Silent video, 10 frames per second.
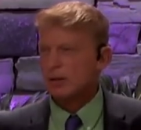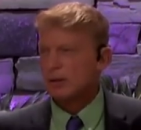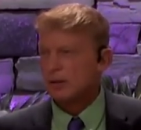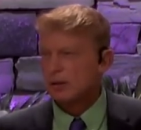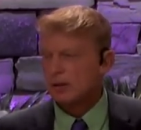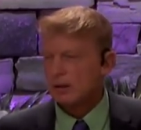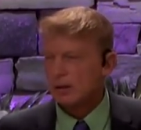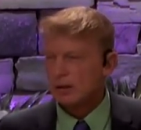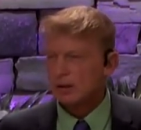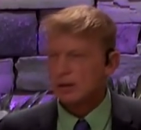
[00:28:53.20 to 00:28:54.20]

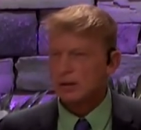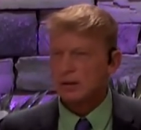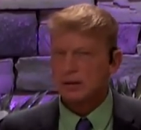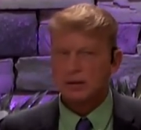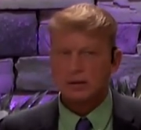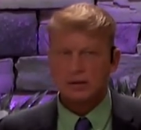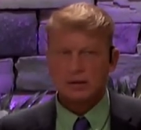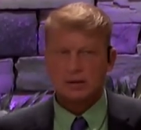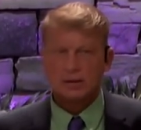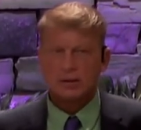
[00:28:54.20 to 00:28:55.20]

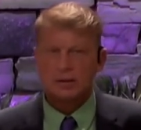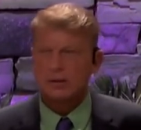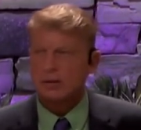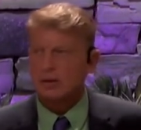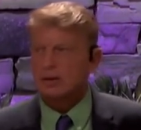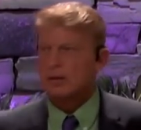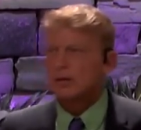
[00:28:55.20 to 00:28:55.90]
(silence)